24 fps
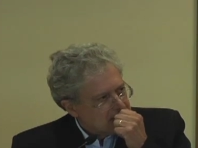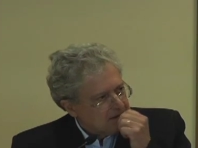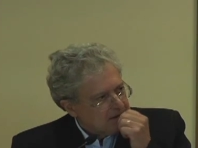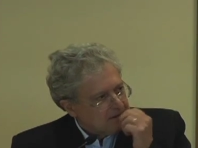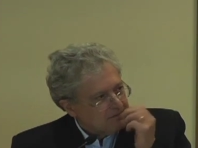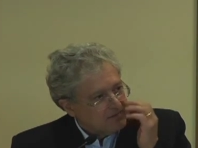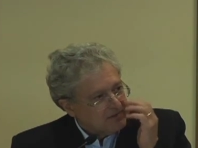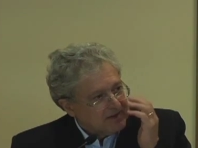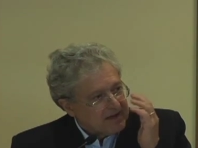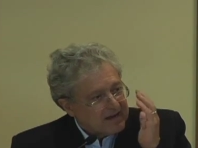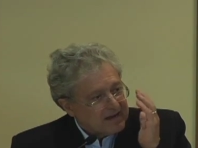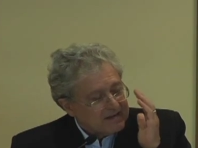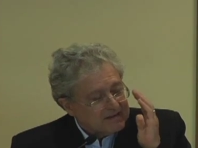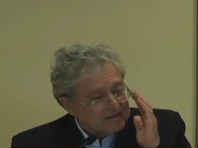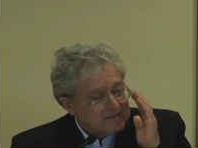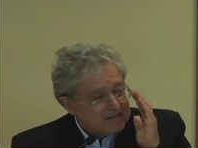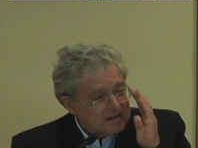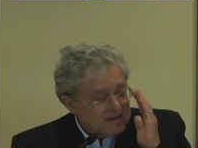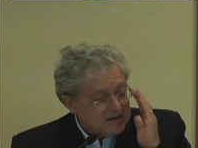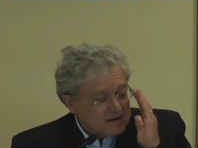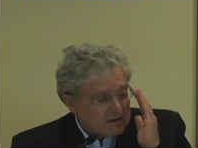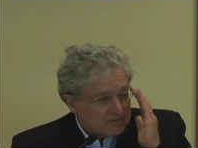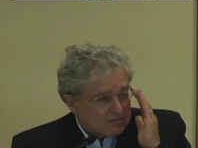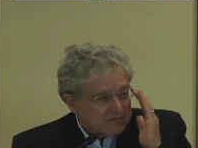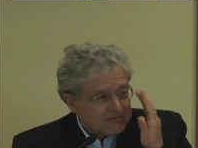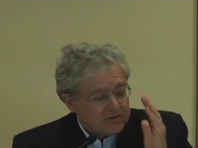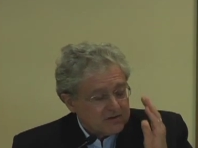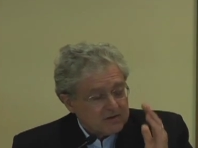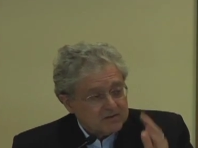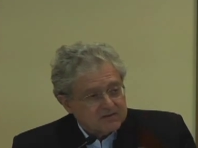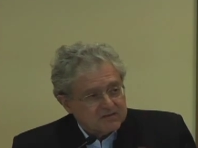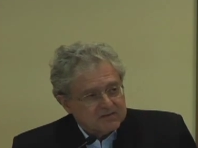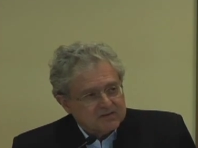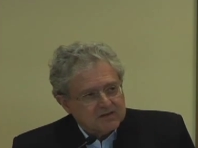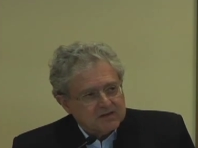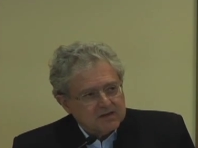The idea of
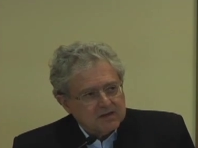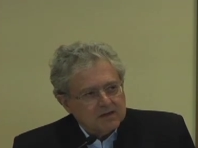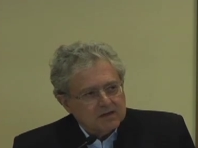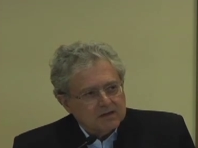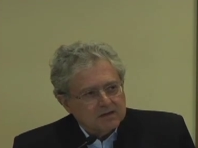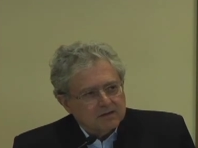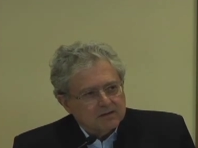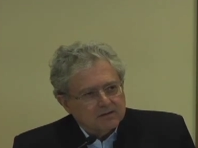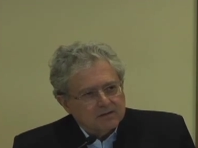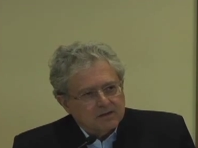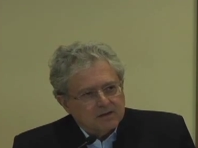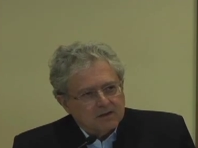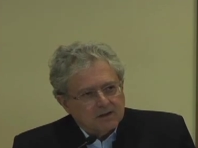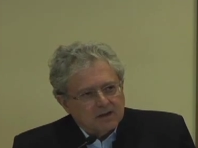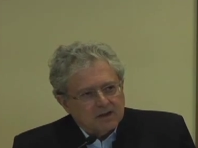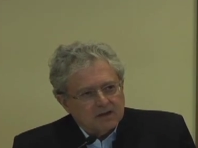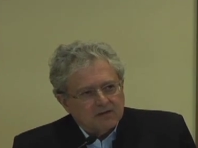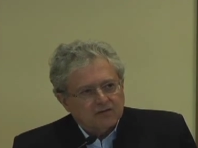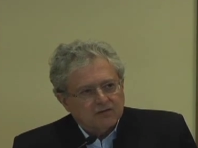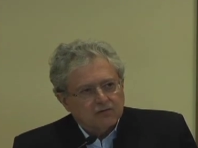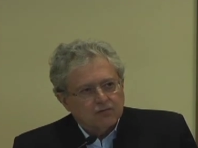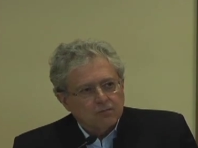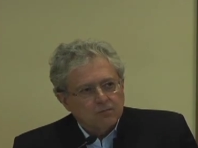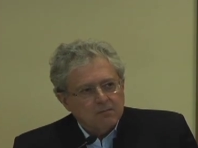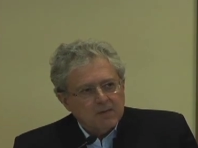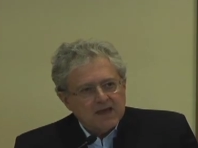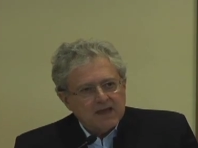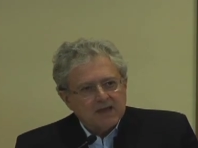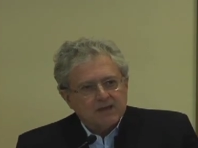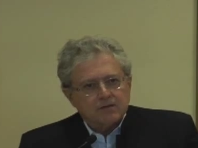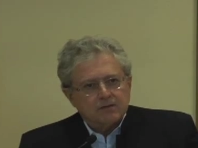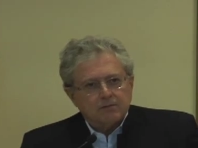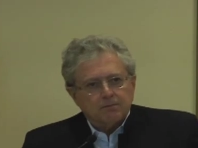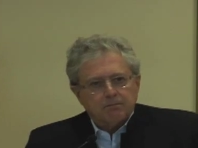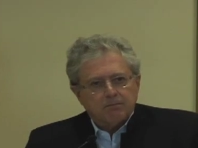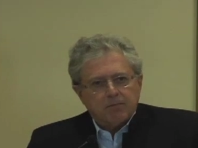Sunstein is to make
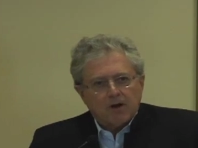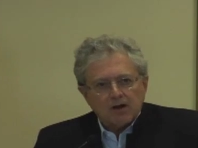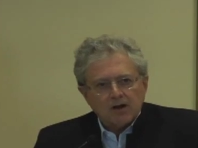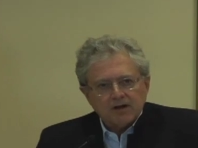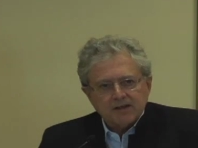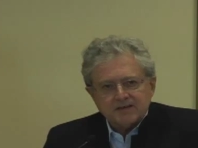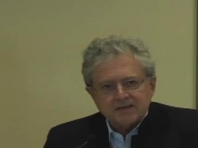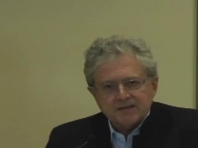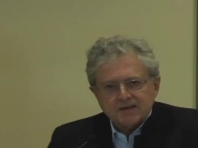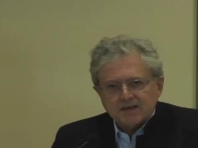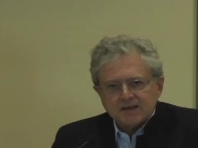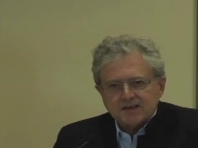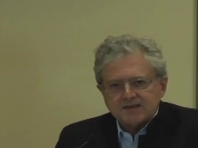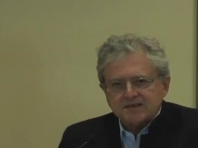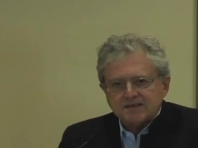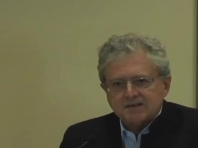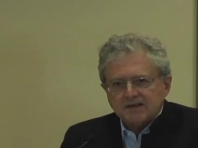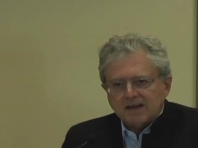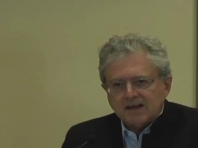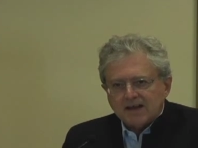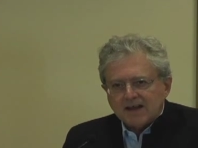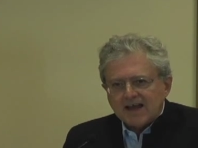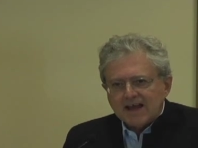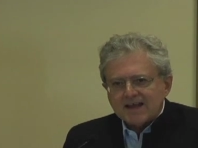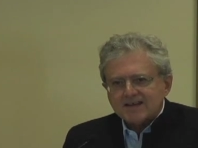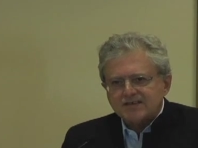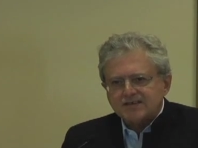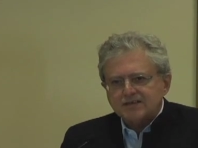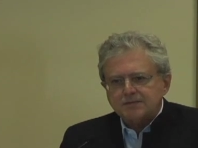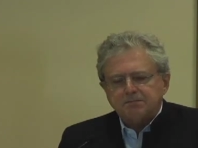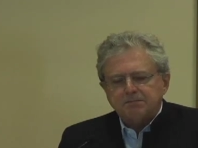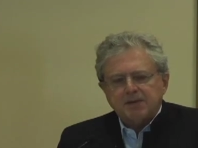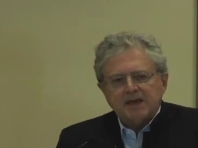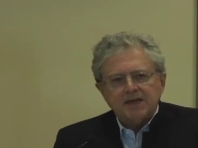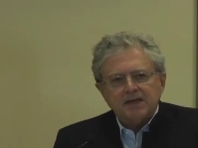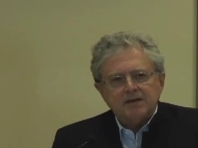politics less
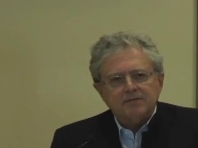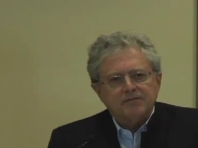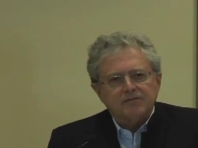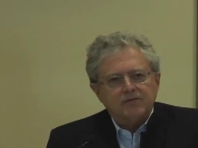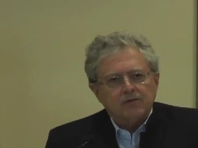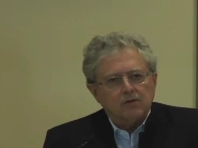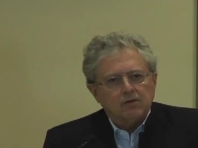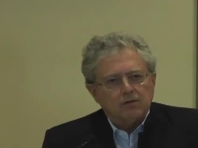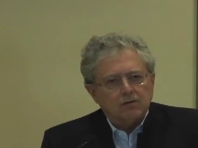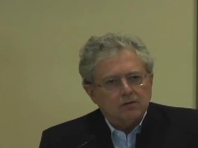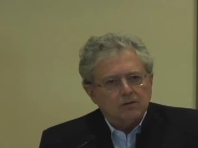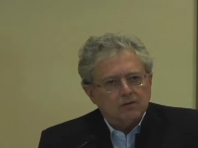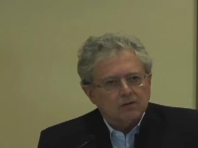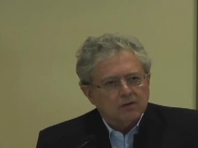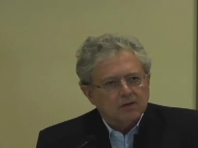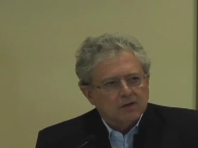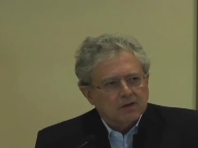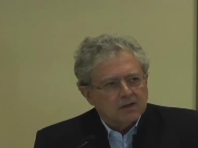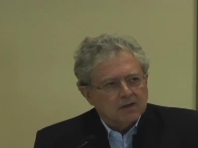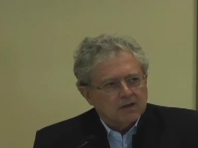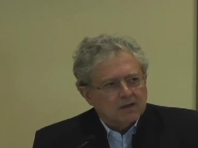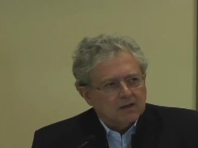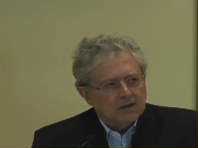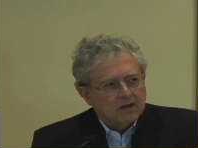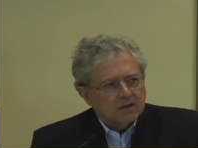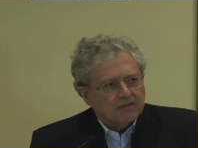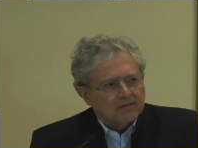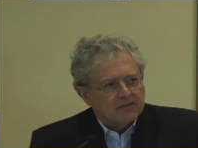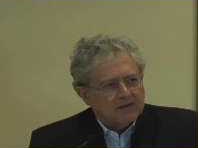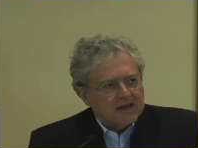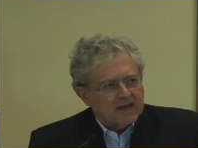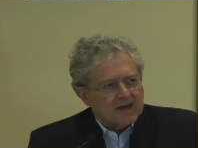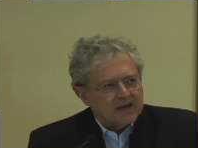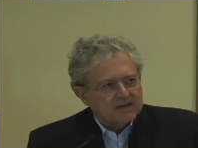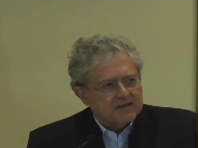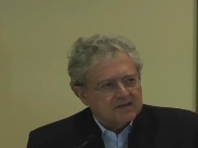painful
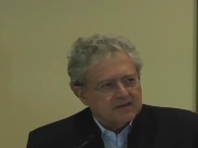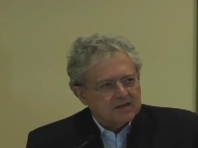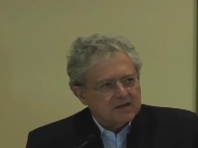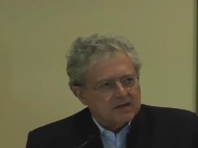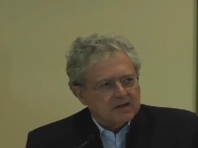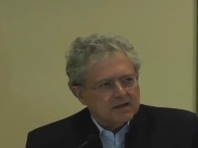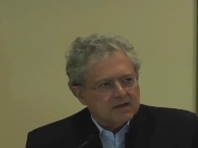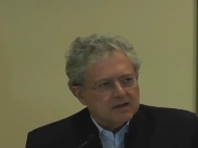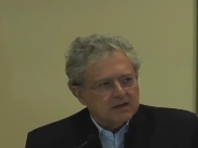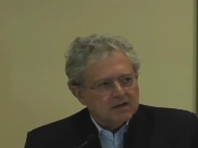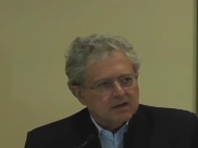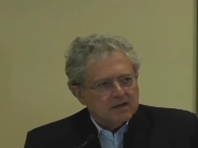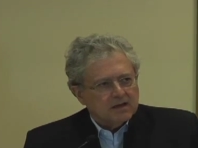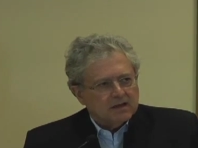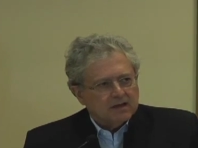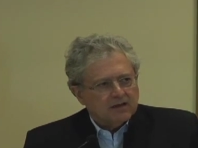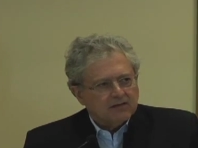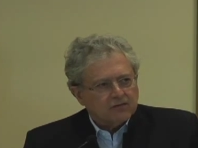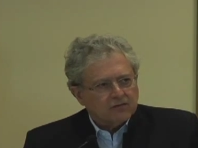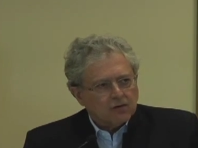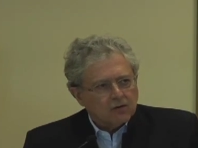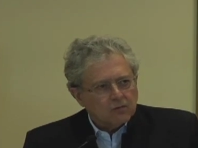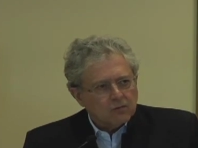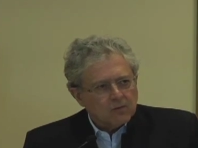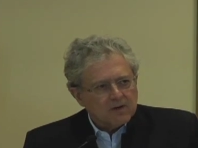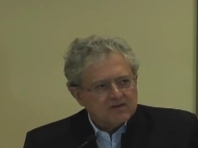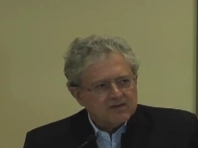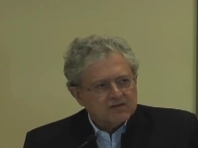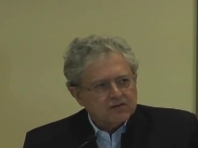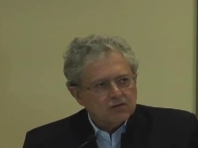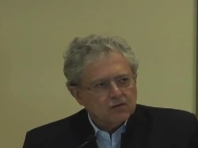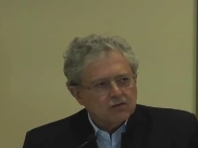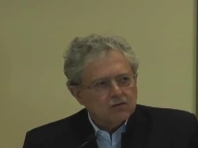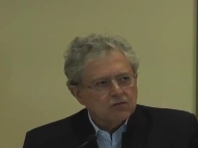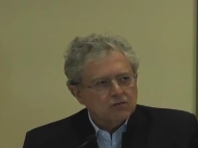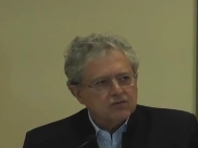the idea is always to
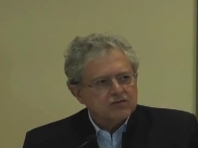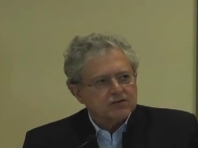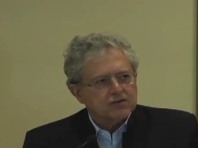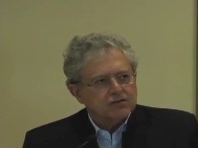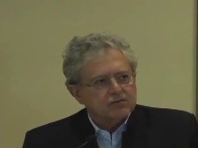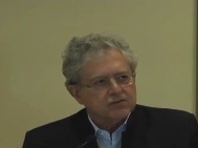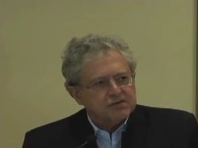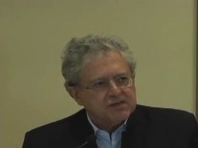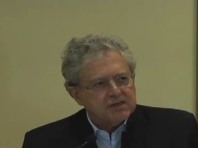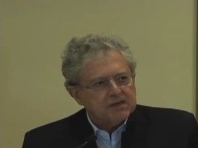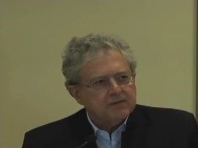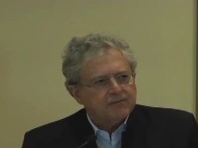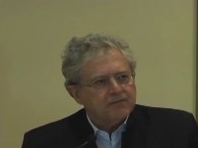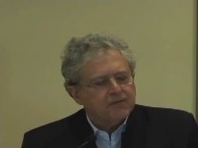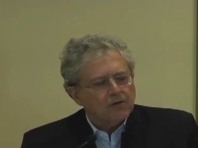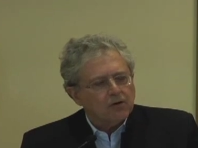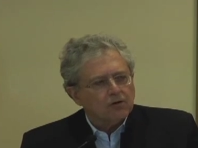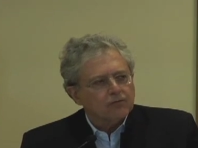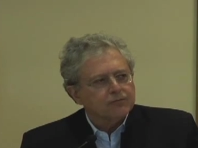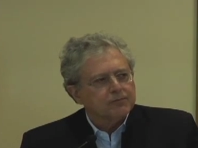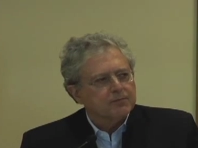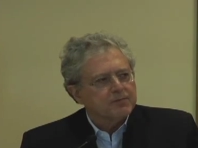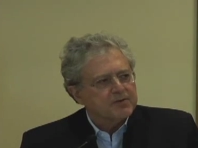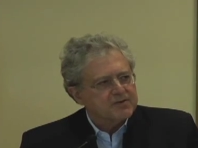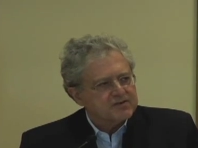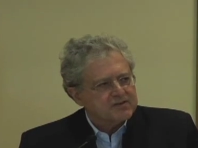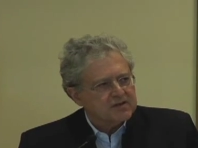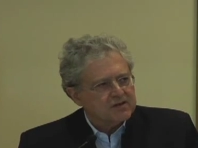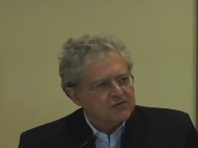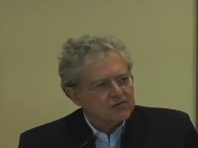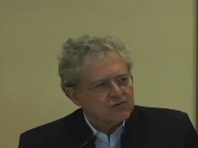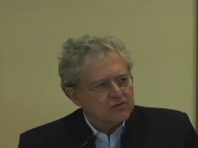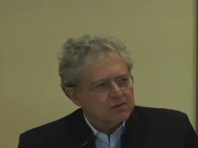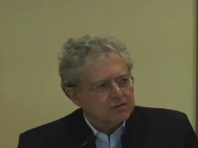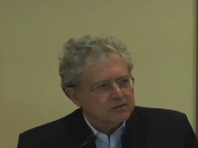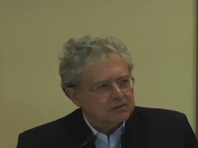use a default
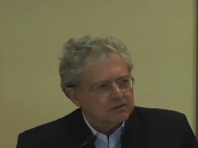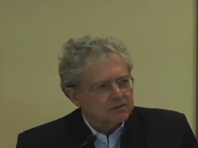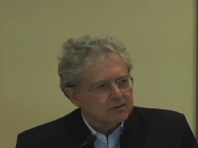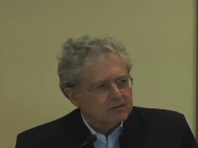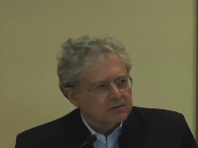position.